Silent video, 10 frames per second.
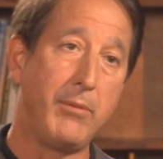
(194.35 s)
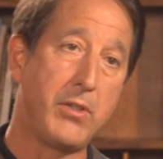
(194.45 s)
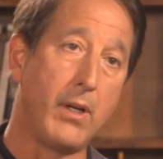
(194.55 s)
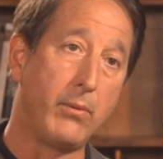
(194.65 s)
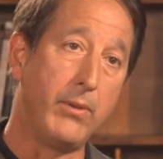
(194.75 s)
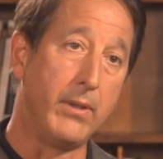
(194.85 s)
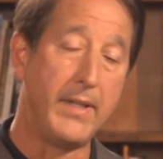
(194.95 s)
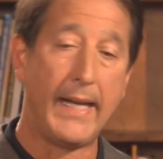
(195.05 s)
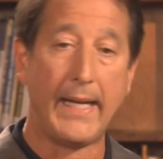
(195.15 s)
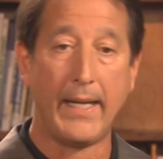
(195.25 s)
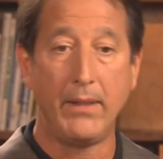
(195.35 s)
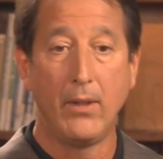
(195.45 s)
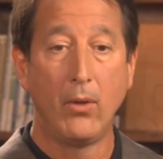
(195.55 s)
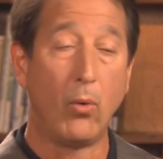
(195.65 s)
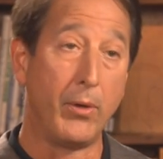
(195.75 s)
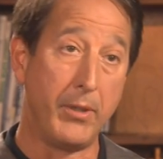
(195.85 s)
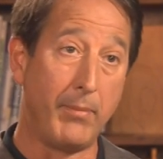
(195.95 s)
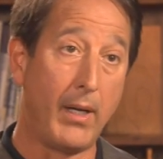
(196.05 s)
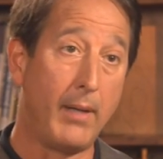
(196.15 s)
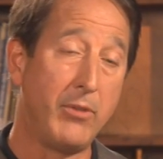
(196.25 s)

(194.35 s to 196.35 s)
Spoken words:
you talked with your dad or your mom,